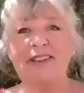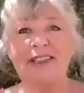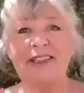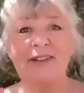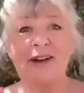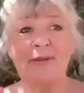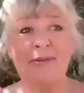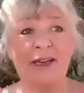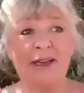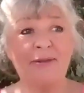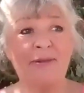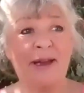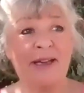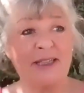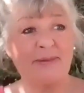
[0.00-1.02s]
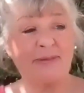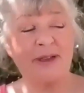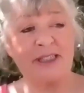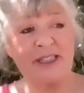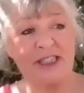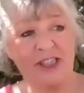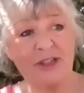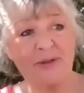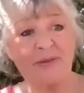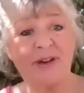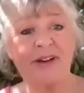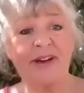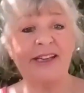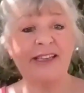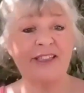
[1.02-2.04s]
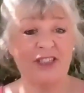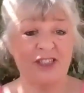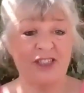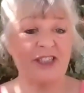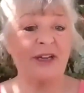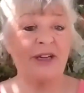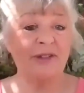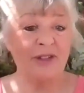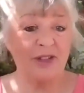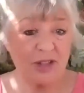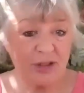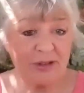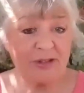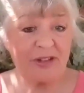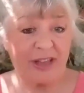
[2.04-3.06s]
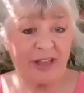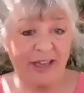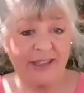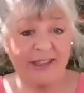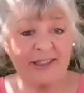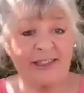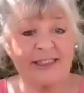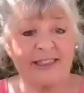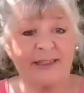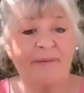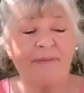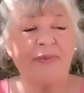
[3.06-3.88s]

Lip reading: so I'm in a better position where I can just go and do things.